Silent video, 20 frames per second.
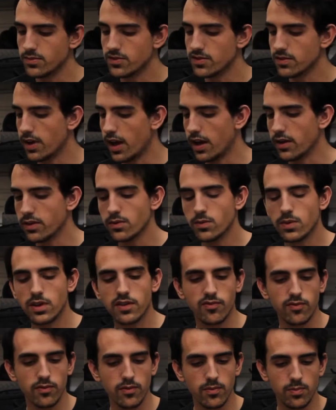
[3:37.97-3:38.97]
So now that
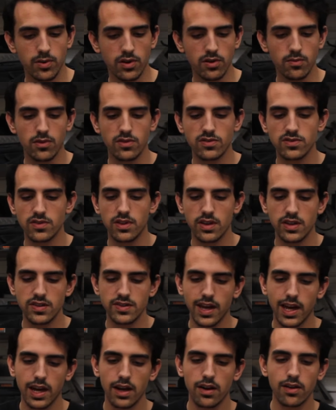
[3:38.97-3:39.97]
we've built most of this,
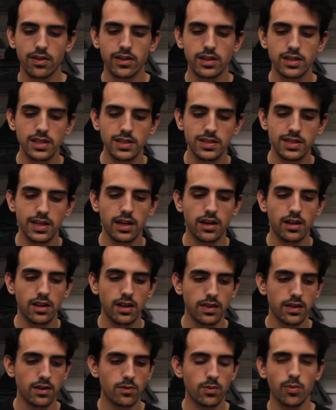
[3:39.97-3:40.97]
added all the detail,
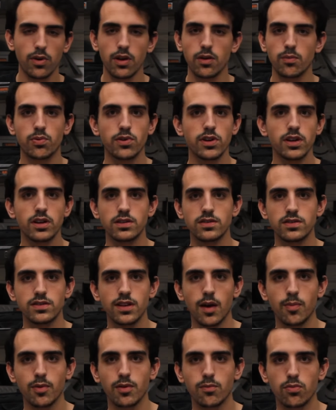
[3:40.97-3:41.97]
I think we're at a pretty good
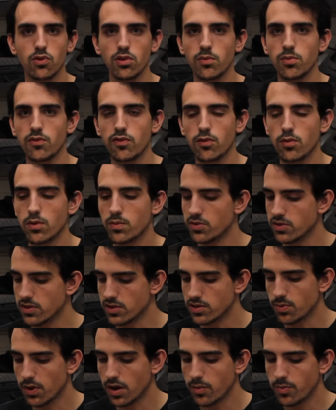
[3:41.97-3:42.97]
stopping point before we put the
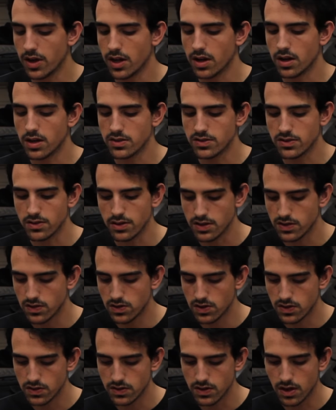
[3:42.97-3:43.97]
spray paint on. So let's
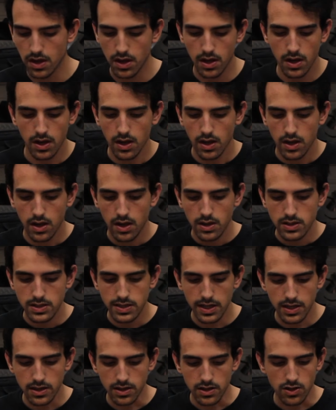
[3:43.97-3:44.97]
just
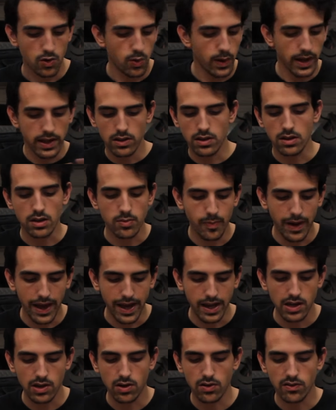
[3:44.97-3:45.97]
take a quick look
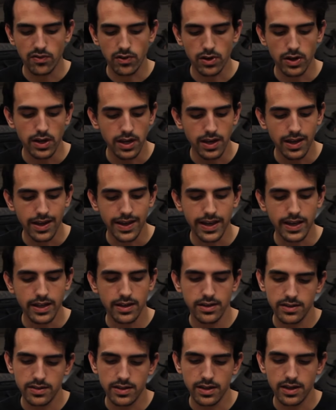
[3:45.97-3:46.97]
back over it
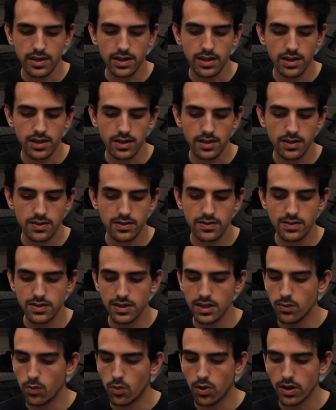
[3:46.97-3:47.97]
and
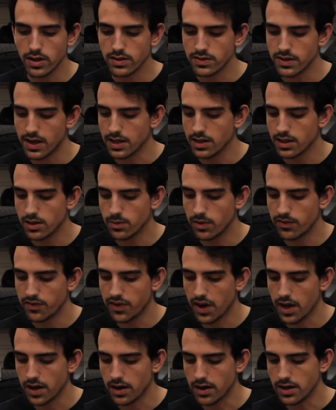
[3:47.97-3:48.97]
see what exactly we've
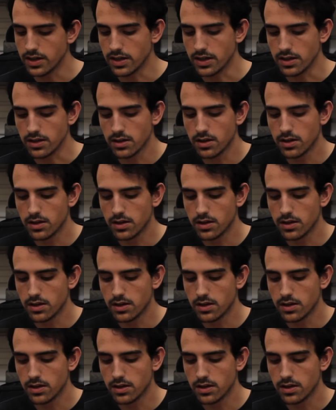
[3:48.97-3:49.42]
got on here.